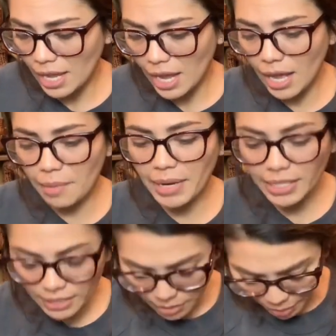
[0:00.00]
Um,
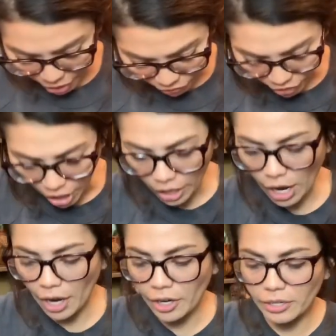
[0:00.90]
next is a pair of
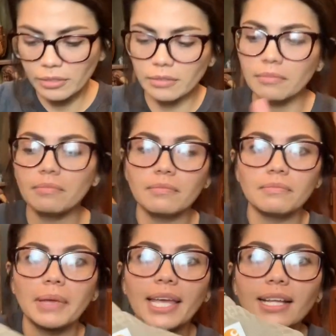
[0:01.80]
Carhartt
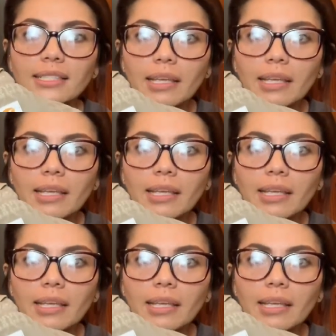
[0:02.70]
pants.